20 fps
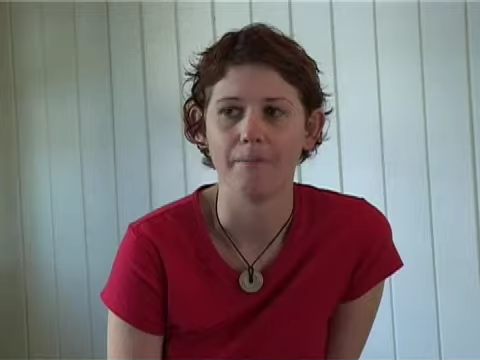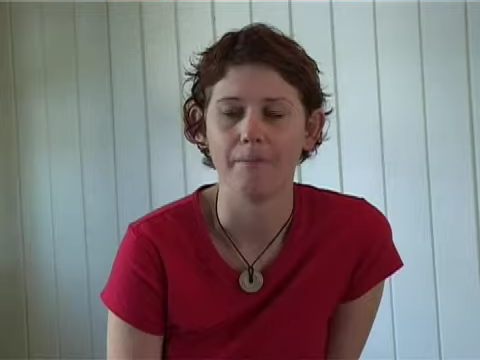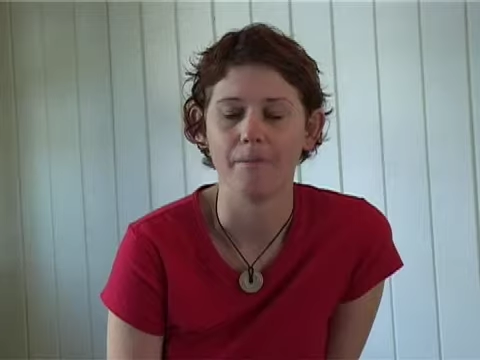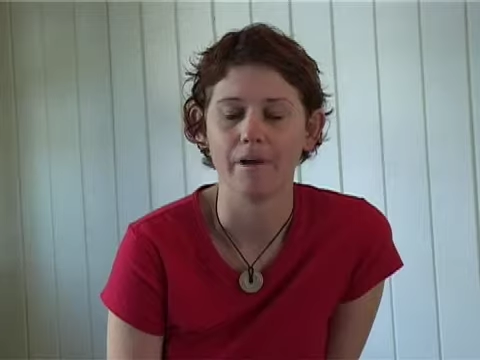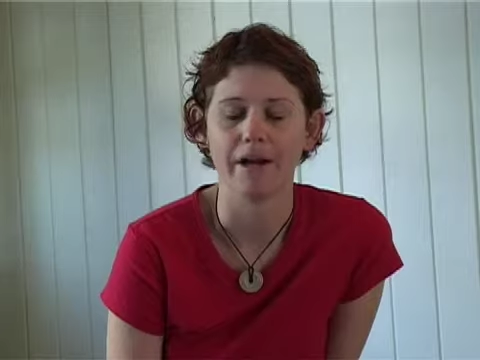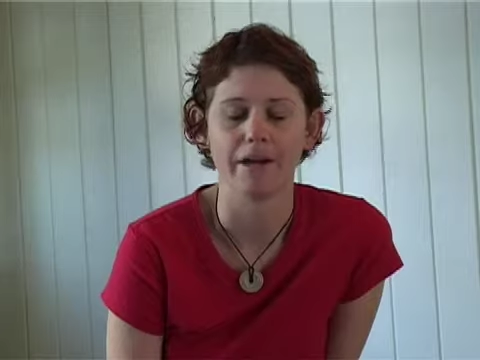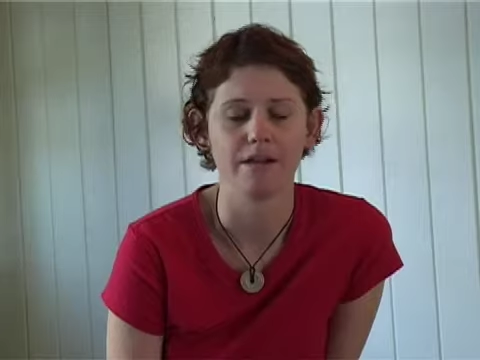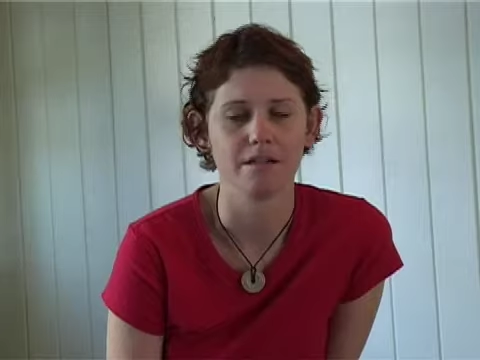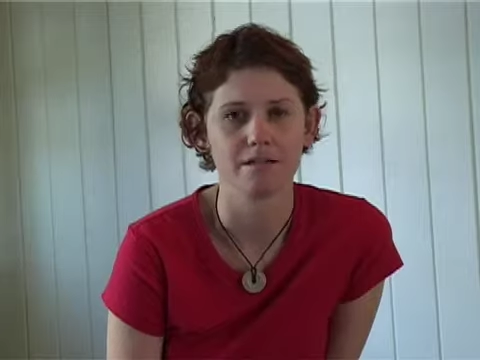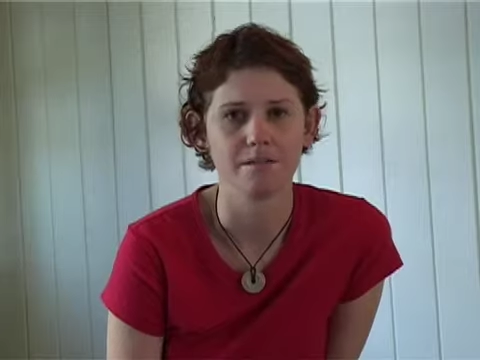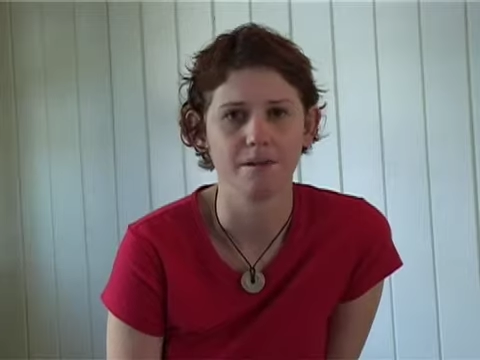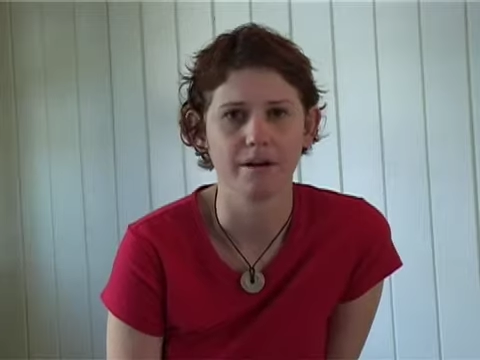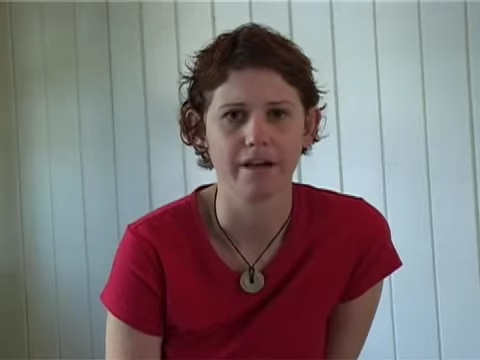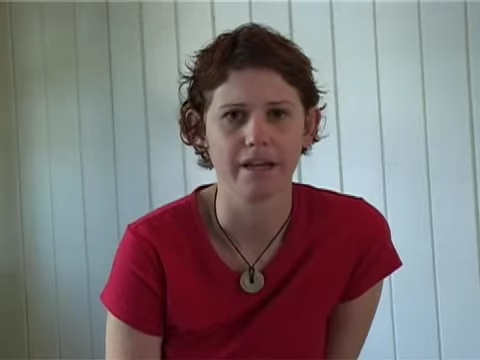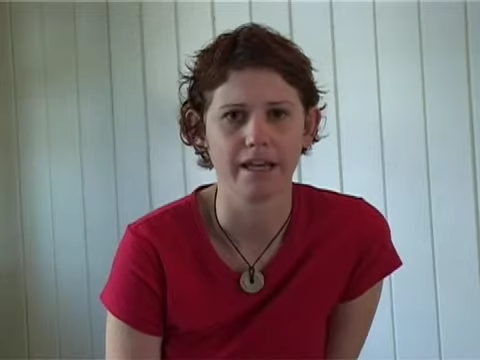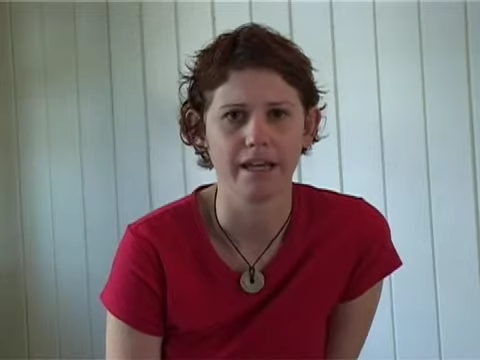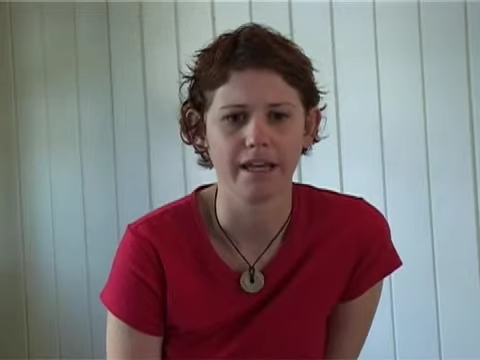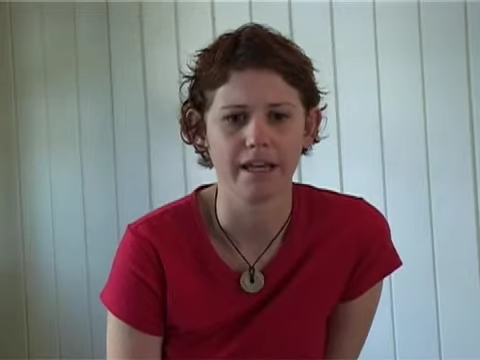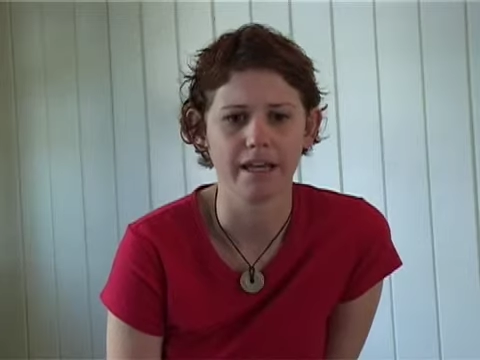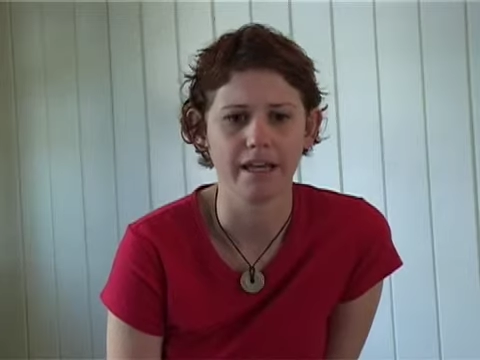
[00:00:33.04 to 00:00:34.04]
When I was
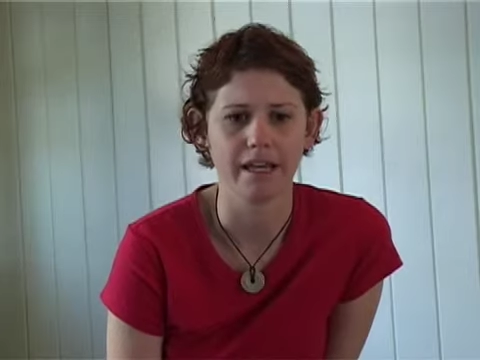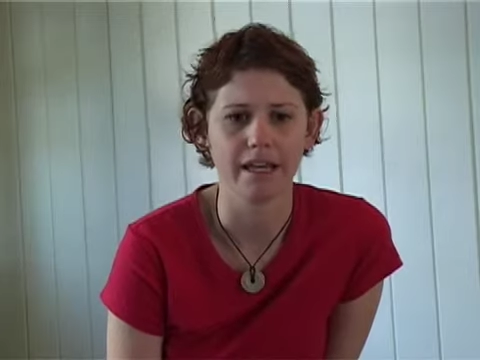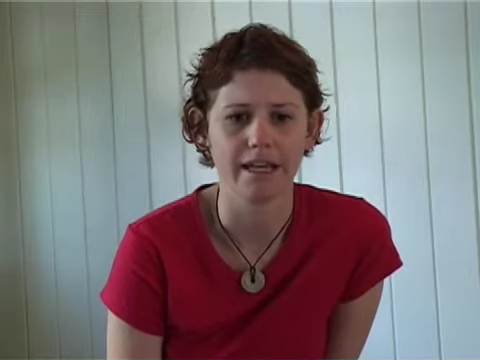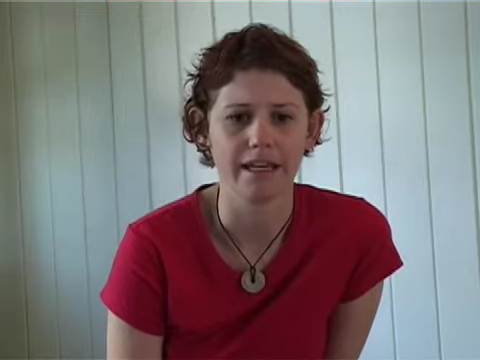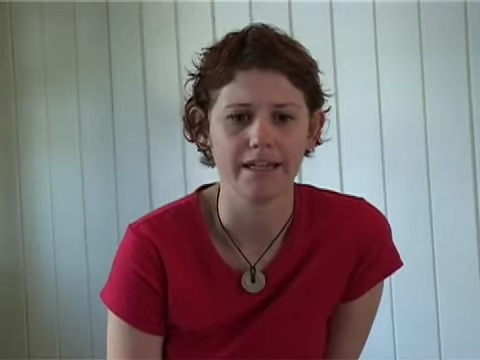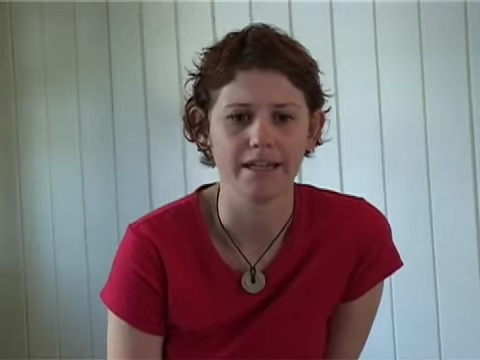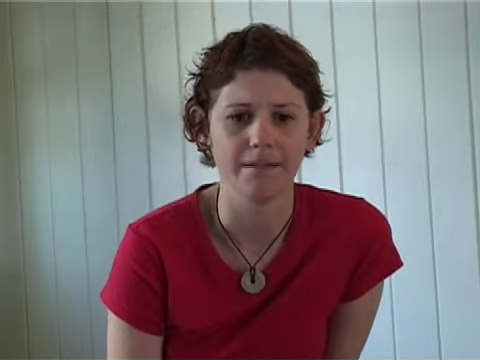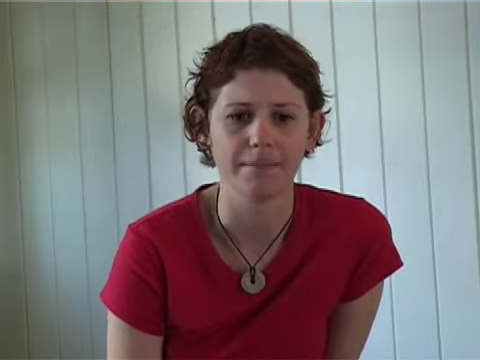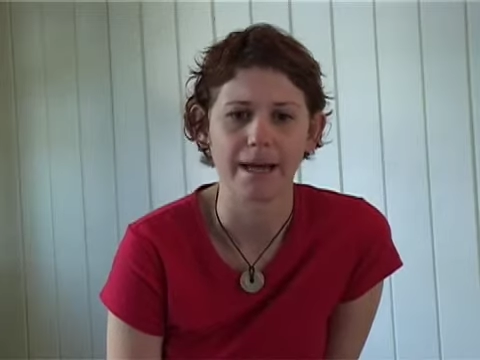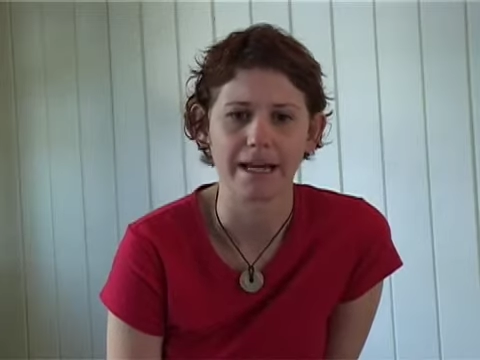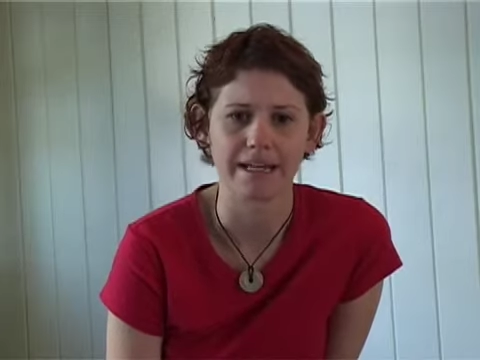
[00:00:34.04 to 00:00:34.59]
working in a